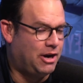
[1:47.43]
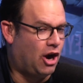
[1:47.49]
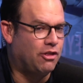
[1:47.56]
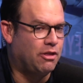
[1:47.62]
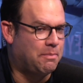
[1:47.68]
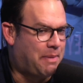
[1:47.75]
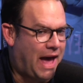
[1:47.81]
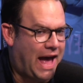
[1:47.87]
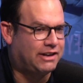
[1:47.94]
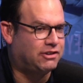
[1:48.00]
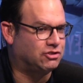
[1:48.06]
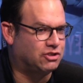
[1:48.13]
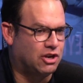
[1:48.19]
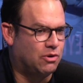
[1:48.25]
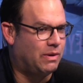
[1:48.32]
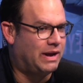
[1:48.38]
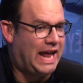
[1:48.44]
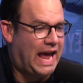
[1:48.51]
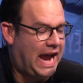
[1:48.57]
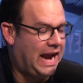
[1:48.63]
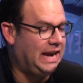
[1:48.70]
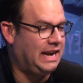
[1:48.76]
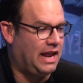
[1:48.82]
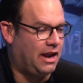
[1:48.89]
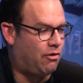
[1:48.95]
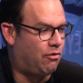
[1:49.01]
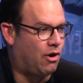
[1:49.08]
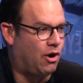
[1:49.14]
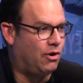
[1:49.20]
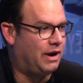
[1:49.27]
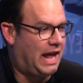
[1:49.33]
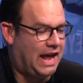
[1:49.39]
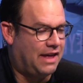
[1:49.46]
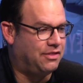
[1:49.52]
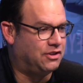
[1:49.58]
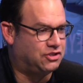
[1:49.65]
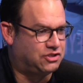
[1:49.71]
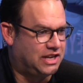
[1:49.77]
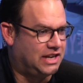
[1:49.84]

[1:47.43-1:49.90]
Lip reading: are the Packers going to win 8 in a row to end the season?